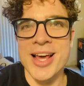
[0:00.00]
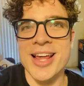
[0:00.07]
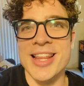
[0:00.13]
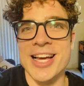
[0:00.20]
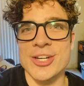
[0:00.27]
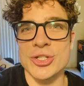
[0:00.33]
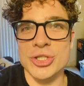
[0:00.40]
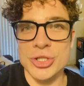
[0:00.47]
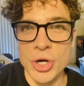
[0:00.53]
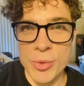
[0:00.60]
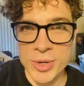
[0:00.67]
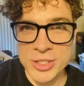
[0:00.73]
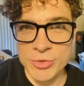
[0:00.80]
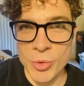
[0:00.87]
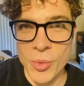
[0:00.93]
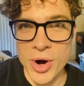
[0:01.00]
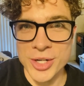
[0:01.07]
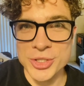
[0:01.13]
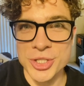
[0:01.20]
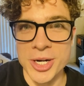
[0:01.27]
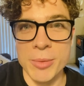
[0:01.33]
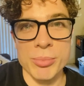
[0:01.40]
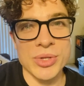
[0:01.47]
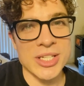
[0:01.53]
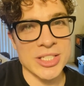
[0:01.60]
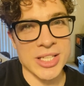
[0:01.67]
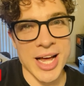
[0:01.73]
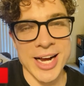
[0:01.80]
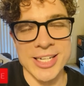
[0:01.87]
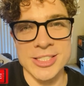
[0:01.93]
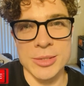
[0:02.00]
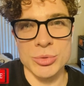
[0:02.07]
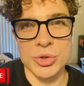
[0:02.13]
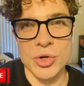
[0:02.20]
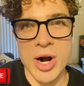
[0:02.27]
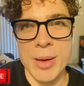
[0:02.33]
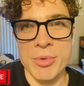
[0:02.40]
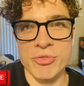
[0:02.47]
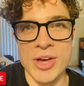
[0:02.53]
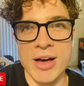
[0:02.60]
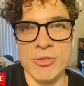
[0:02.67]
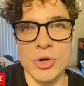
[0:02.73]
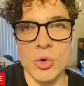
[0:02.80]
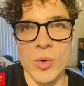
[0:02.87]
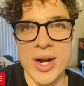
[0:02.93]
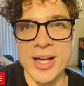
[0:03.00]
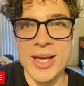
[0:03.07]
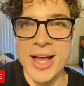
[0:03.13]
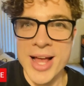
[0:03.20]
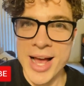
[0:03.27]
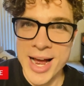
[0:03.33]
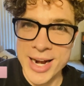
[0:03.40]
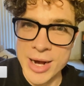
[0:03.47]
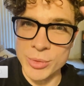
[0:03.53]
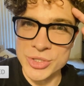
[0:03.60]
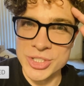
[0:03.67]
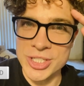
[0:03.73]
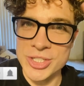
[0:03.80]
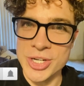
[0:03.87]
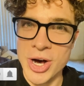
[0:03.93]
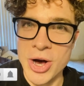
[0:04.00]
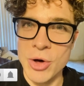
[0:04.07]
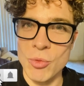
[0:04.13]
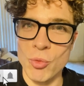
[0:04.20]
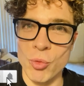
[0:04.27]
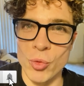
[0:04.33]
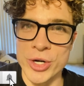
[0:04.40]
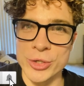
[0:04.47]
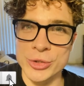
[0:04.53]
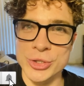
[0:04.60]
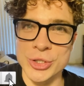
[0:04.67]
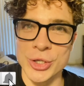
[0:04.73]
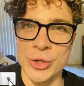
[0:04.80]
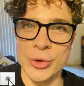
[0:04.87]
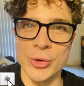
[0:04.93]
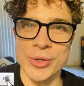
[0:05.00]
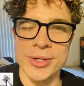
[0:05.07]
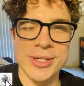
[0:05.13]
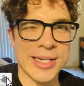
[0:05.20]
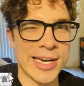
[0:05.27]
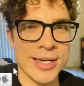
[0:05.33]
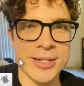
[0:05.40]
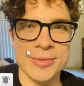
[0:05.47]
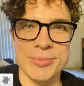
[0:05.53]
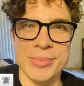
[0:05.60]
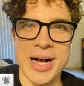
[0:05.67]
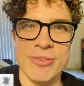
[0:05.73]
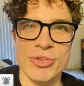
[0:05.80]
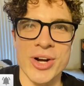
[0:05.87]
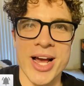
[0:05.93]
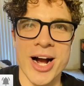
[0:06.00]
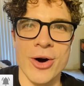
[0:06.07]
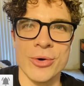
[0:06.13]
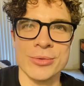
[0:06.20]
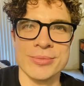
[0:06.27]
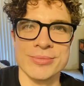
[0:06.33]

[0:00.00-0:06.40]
Thank you so much for watching. Please like and subscribe if you haven't already, and I will see y'all real soon. Bye for now.